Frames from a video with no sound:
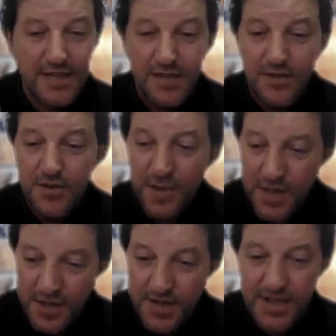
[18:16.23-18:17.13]
your
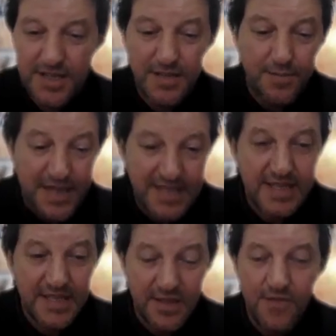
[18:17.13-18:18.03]
mother get
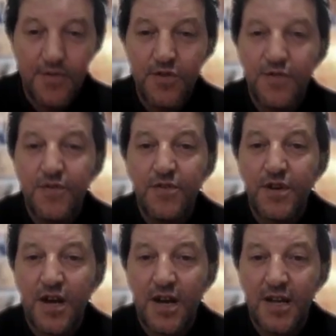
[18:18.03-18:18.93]
beaten in front of
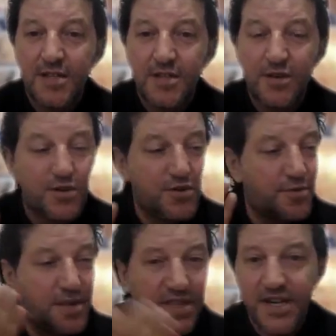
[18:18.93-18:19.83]
your eyes, or your
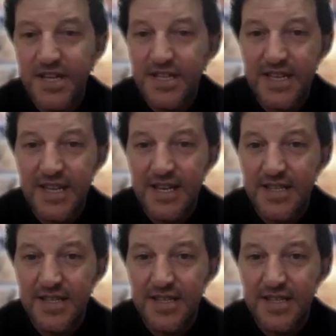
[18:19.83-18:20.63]
brother get killed